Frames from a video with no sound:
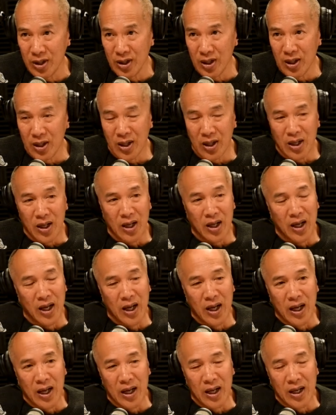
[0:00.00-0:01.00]
Mm.
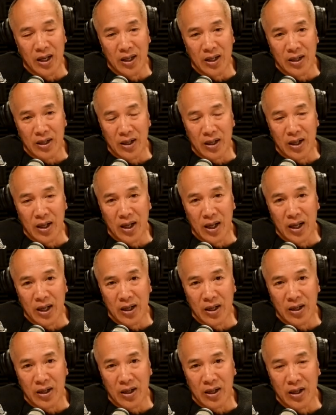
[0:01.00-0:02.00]
And
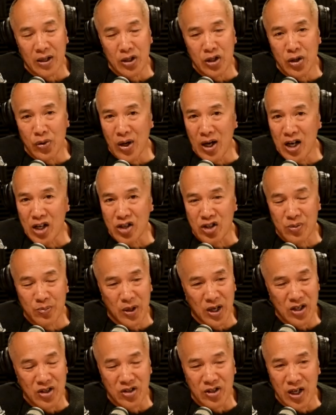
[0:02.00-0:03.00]
and you ask
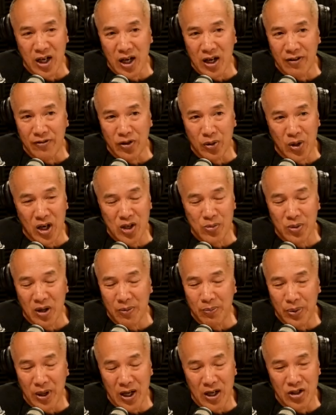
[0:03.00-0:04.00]
my staff, you ask my
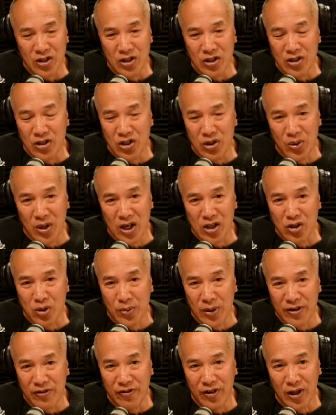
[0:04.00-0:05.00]
patients, you ask all
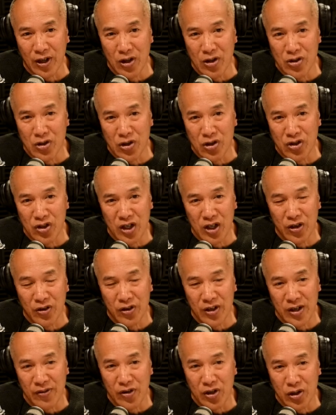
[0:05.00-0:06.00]
my fellows who sit in
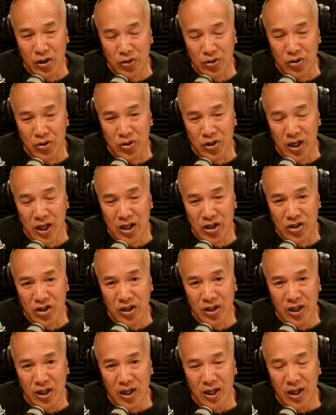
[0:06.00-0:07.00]
on every
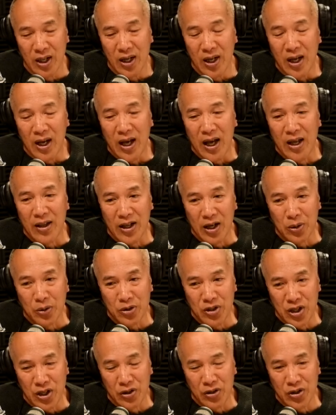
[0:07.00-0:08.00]
consultation, and they will
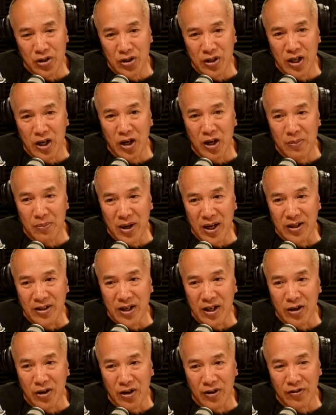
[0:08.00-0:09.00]
tell you that I make
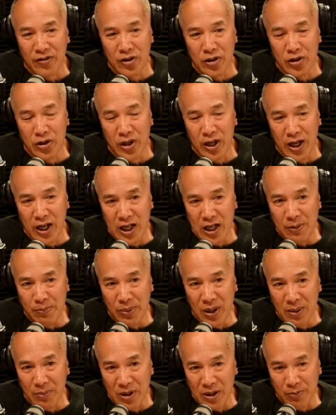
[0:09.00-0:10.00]
that offer to any
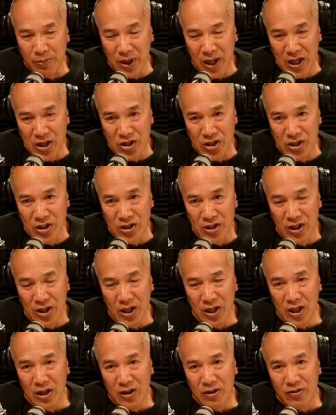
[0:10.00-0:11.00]
public patient
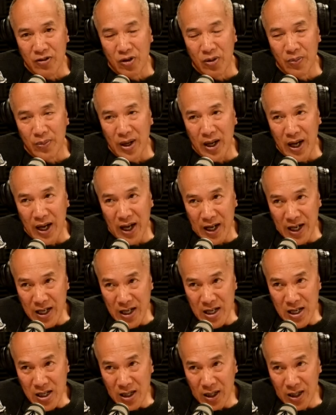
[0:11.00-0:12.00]
from
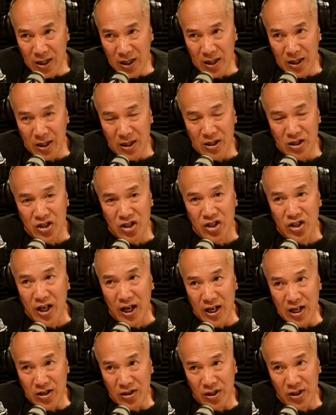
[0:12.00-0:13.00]
any
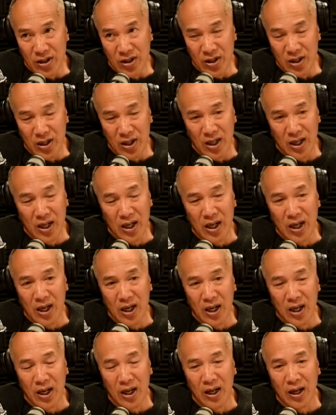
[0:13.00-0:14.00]
state
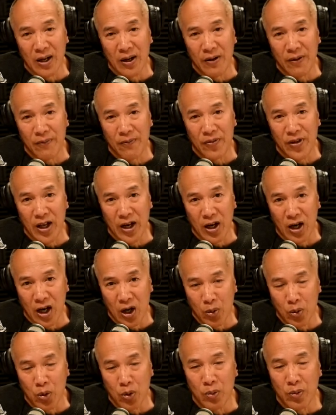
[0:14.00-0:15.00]
uh, that I
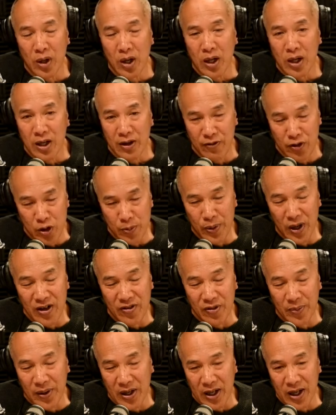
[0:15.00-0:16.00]
will. If you pay
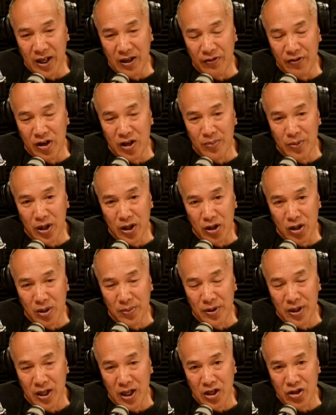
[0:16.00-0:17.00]
for my airfare and my
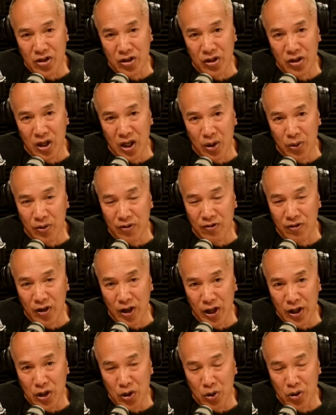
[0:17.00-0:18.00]
accommodation, I will
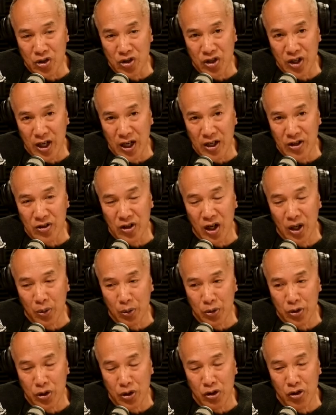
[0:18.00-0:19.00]
fly to your state. I
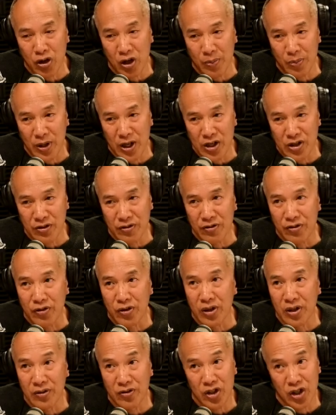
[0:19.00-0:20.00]
will do your operation
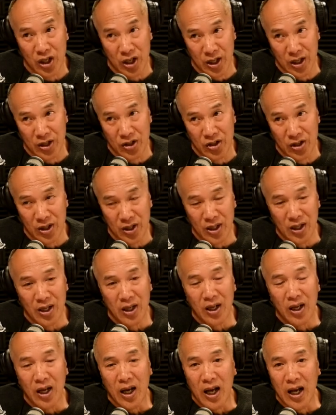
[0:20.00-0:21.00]
free of charge.
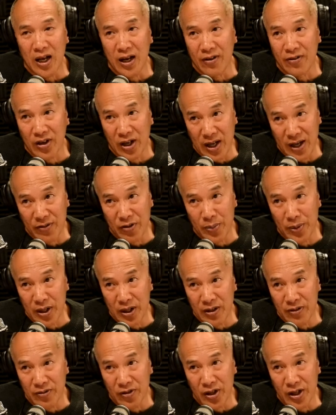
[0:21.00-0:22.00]
Mm. And have I ever been
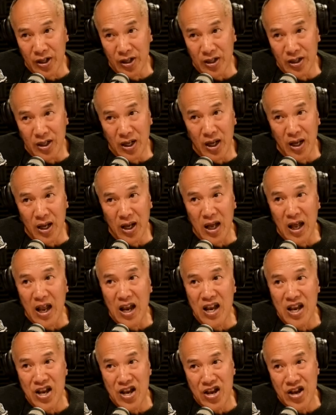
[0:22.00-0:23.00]
invited?
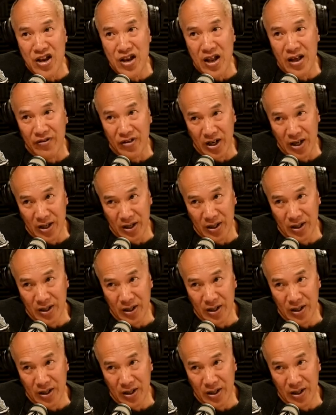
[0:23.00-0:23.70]
Never.